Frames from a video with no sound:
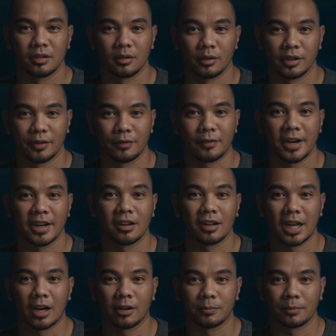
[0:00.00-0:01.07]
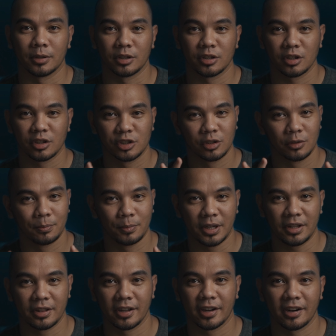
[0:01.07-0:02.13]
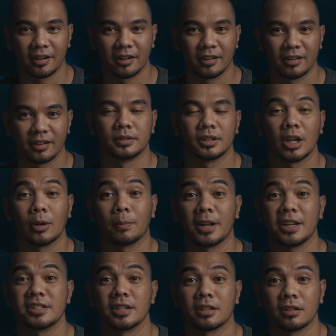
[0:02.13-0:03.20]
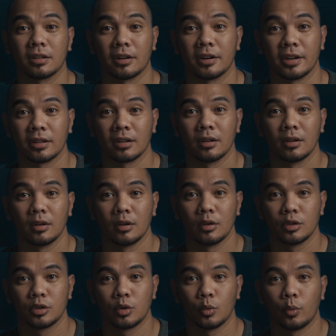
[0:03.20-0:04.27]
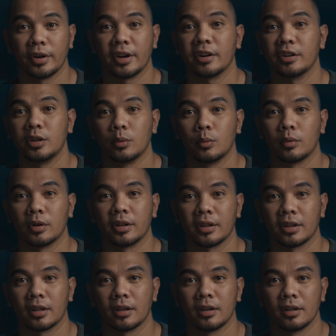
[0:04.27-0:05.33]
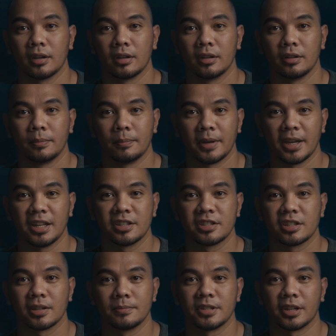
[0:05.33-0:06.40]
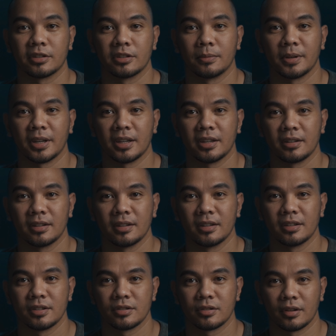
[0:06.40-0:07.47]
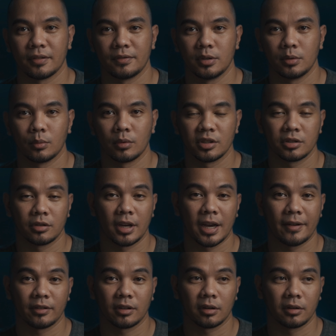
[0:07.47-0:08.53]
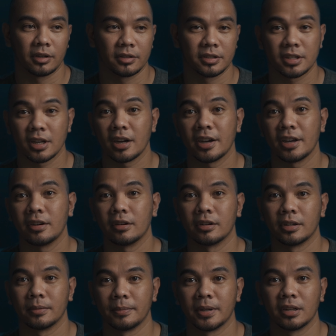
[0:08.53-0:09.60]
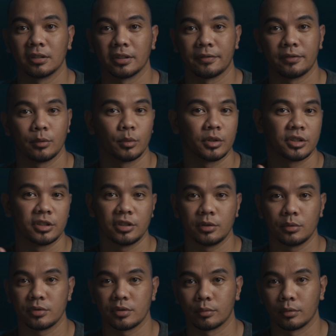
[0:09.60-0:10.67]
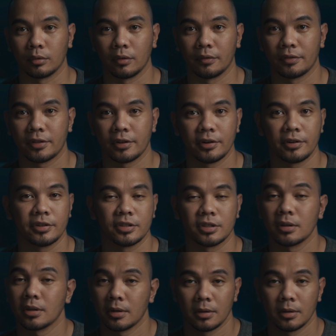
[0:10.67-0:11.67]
or the final output should be there. Now place a tart to where you want the main subject to be. So if you want to have it on the side, on the middle, if you want to use a rule of thirds,